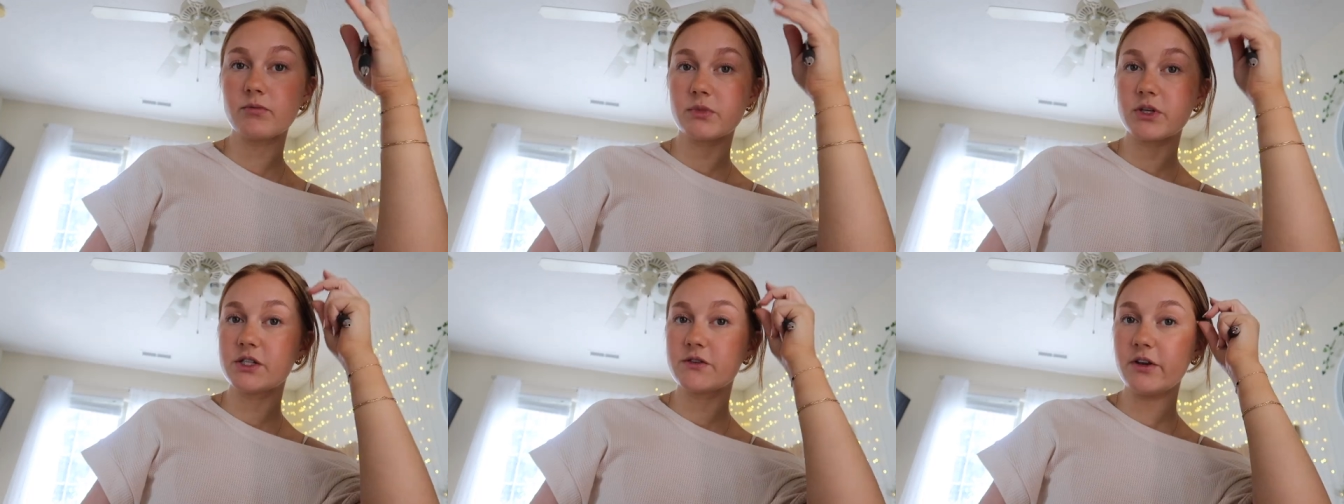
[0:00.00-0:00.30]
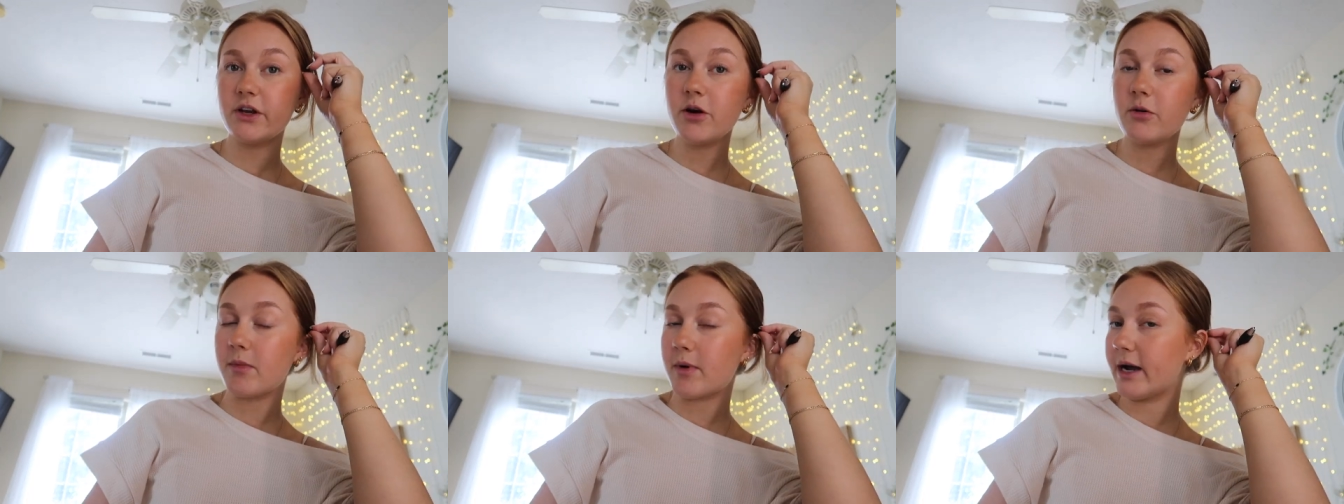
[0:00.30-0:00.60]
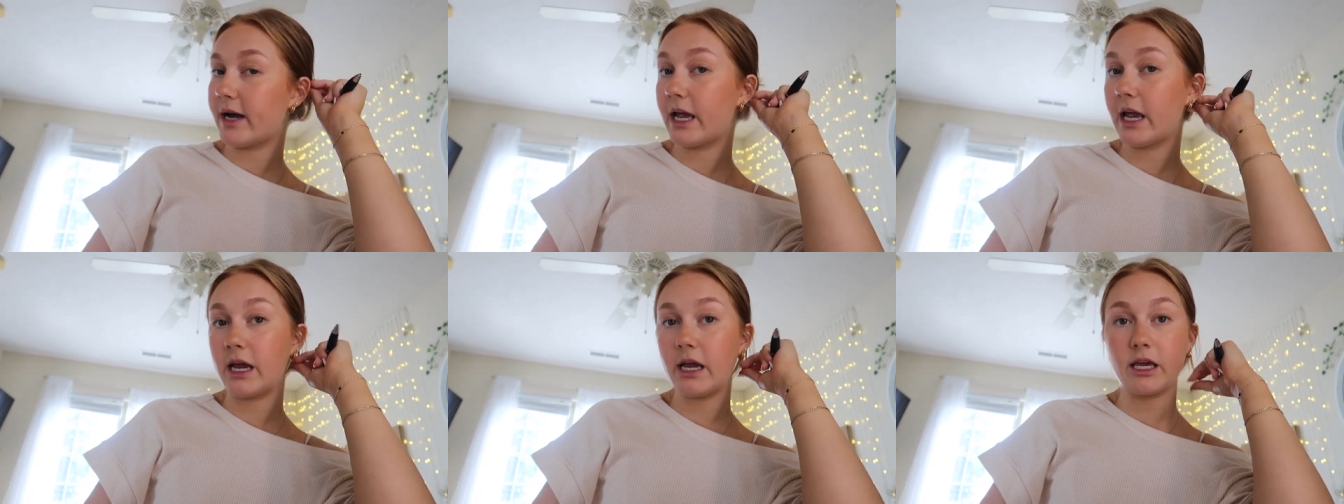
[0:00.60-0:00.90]
This video
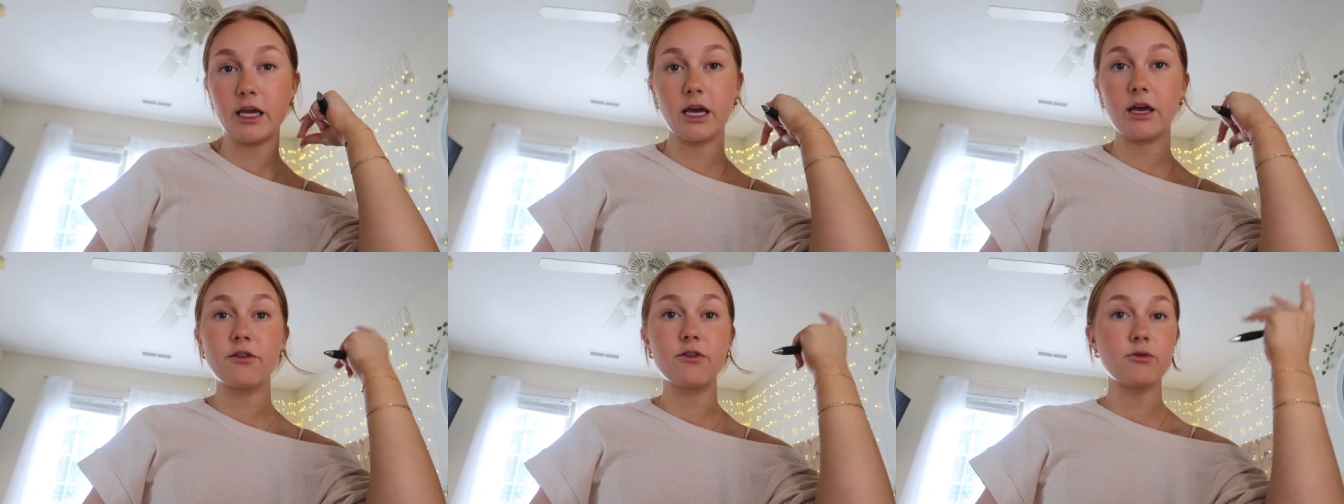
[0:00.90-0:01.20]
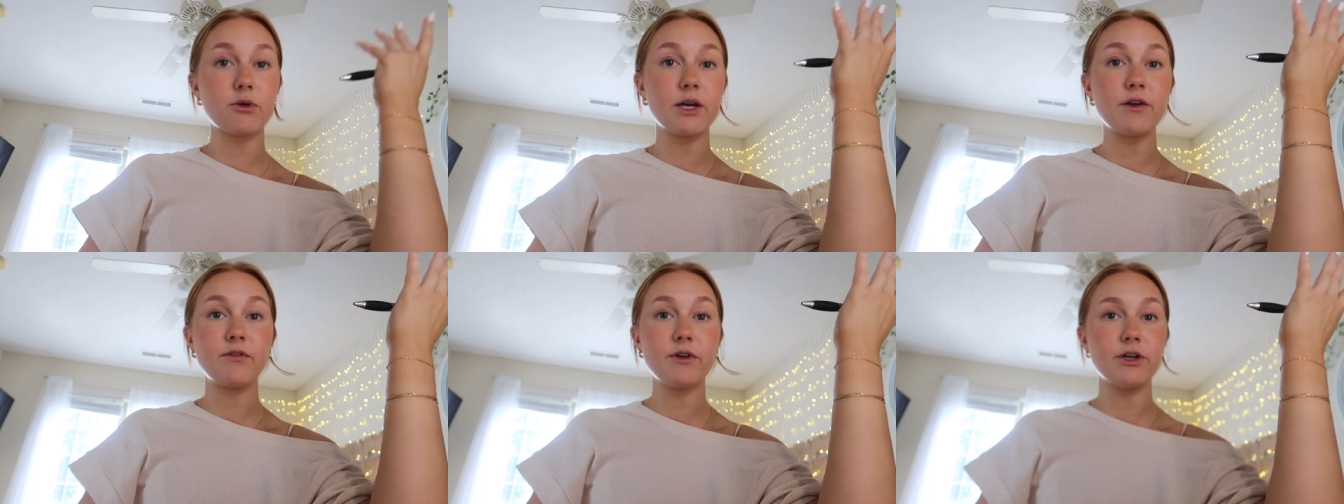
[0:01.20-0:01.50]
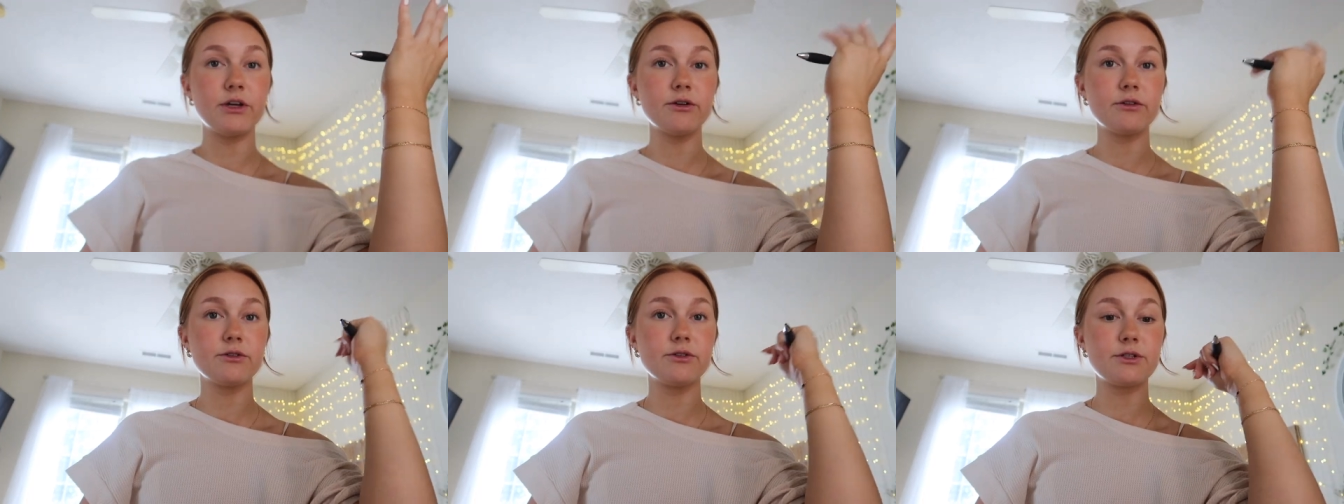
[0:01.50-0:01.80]
might get 3
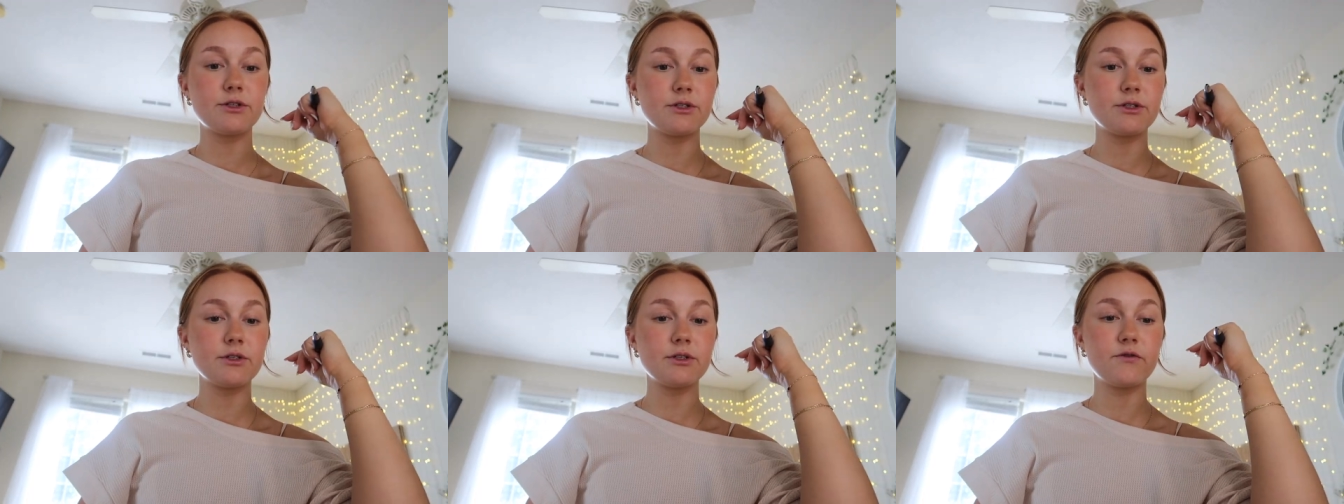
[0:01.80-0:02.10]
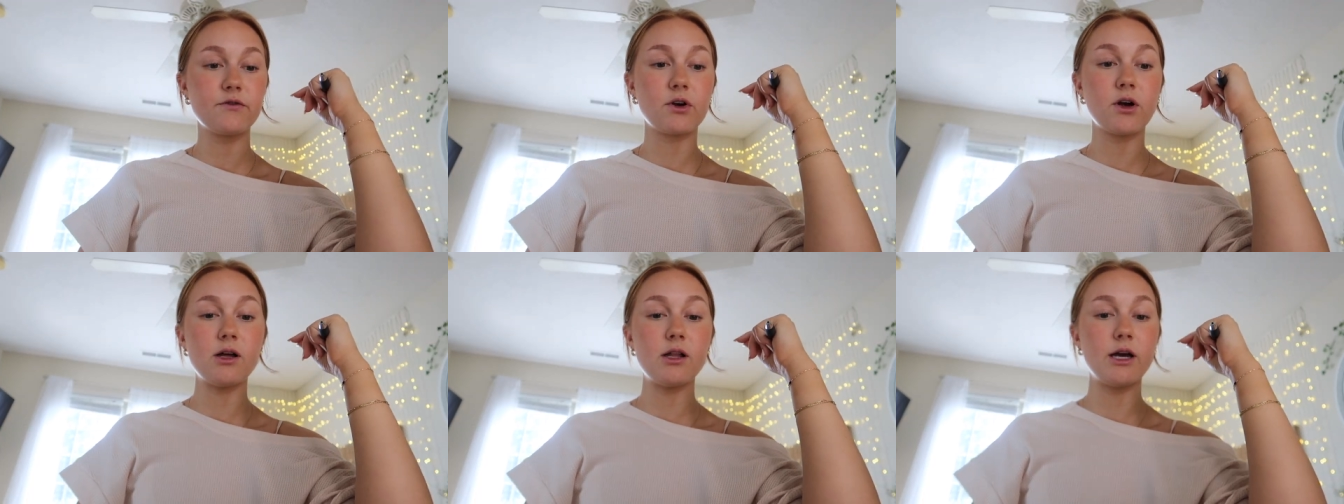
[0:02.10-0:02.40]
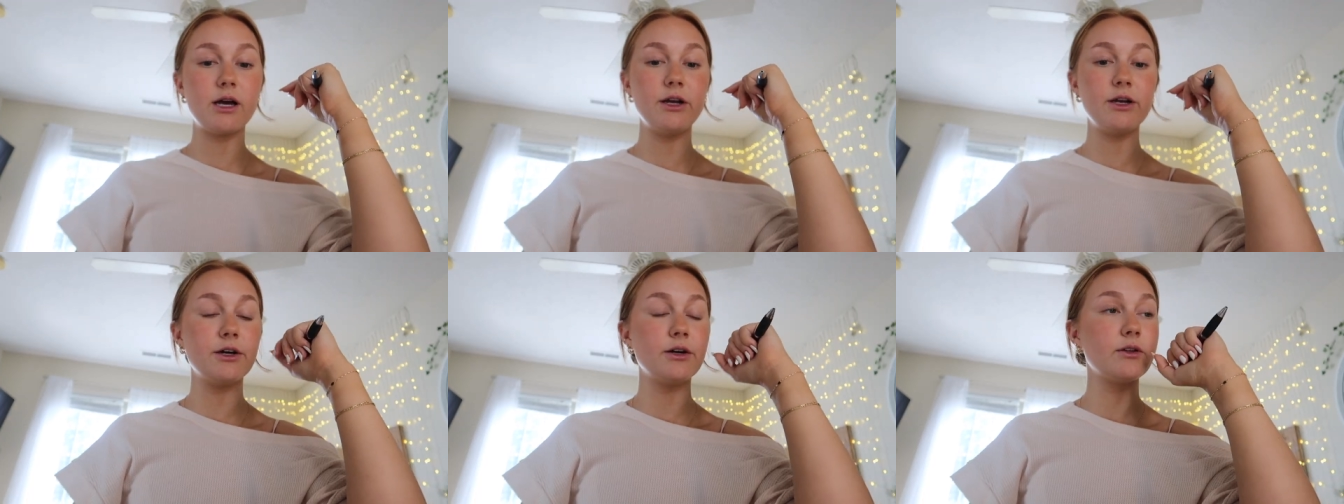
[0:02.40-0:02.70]
views for all
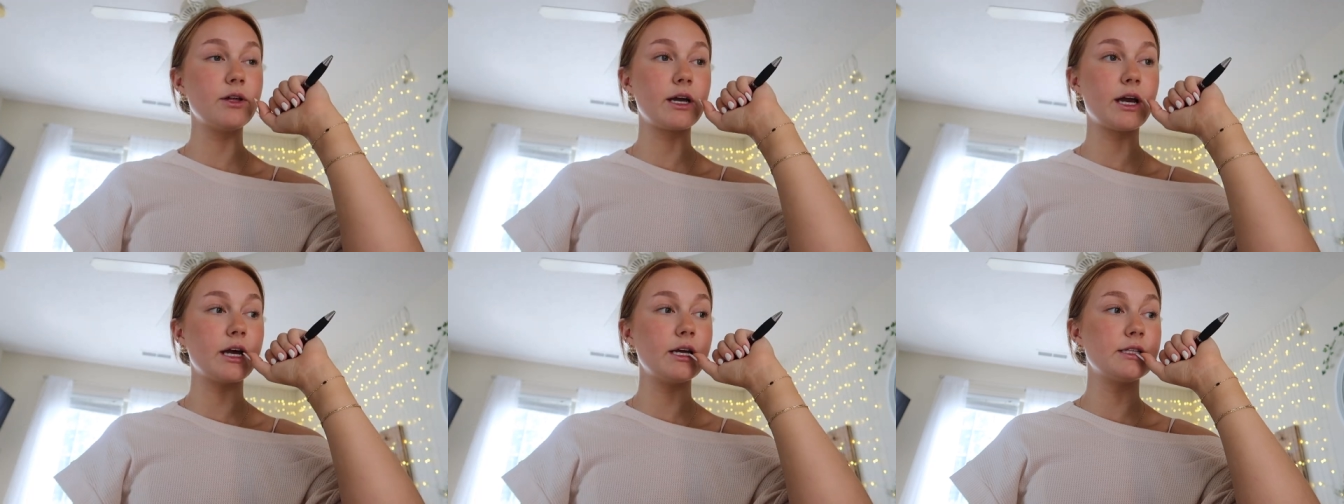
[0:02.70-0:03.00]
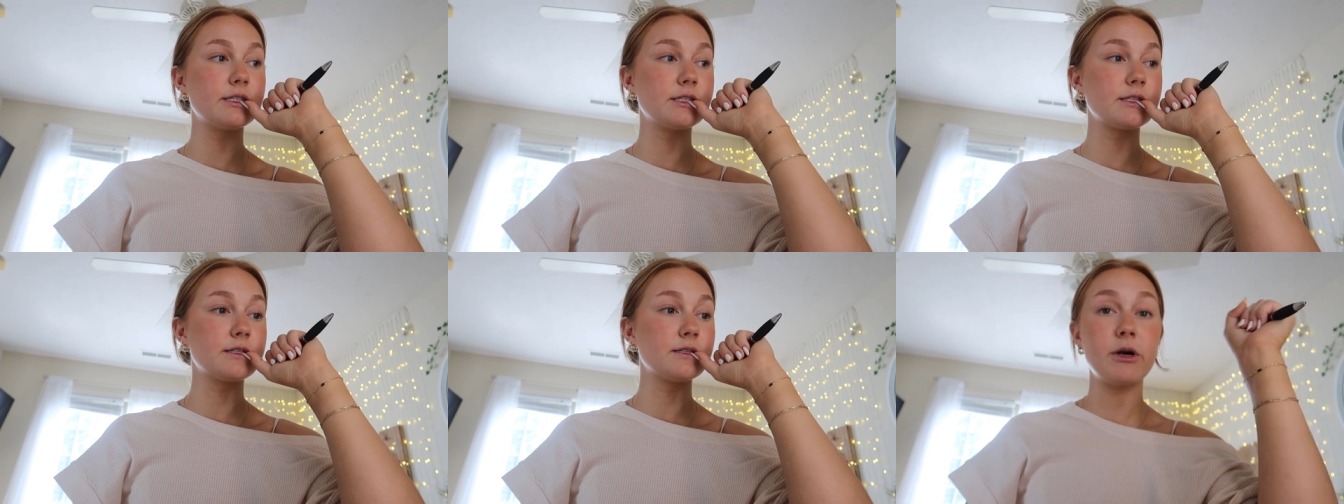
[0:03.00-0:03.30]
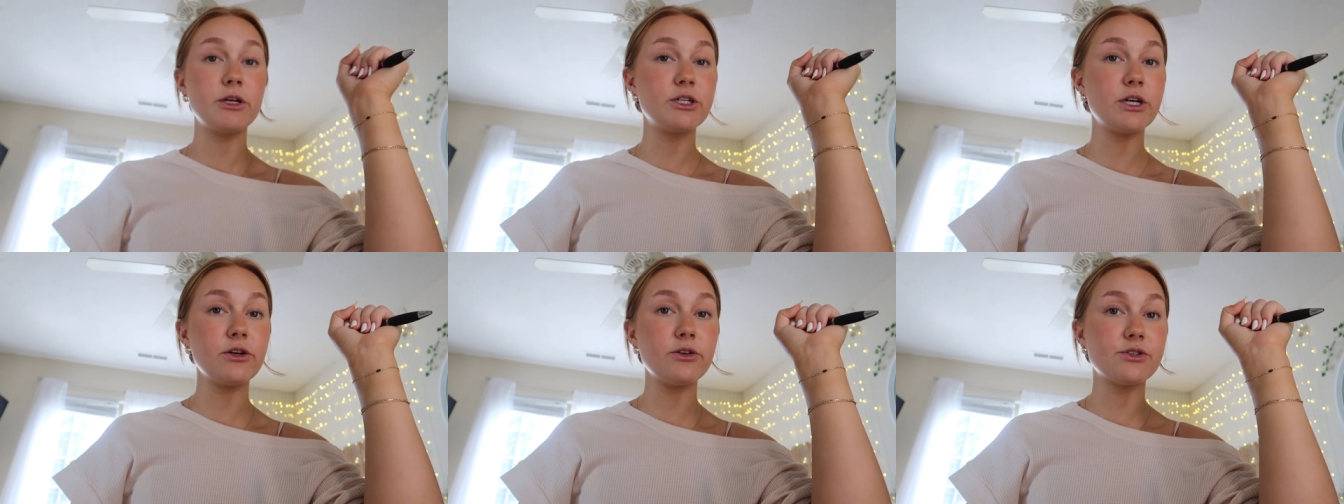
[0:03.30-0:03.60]
I know. Like, it's,
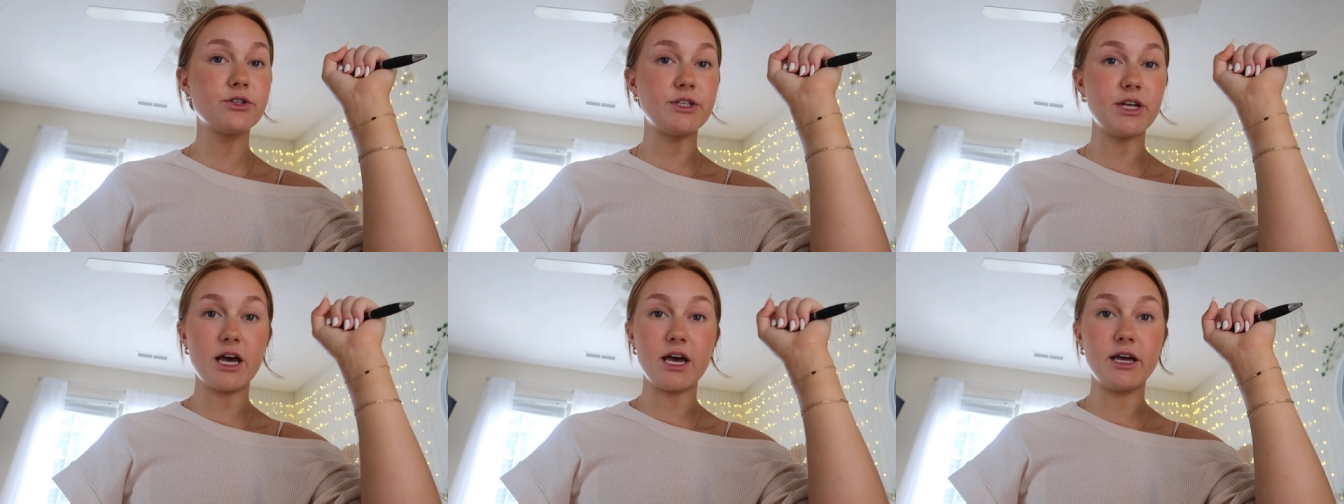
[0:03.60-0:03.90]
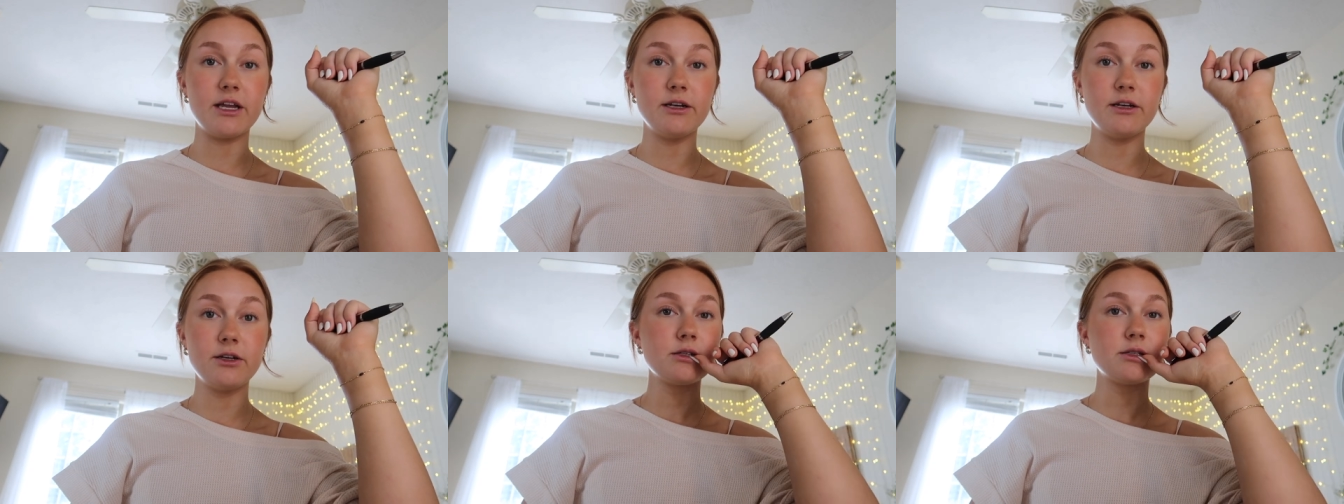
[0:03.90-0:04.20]
my channel's dead.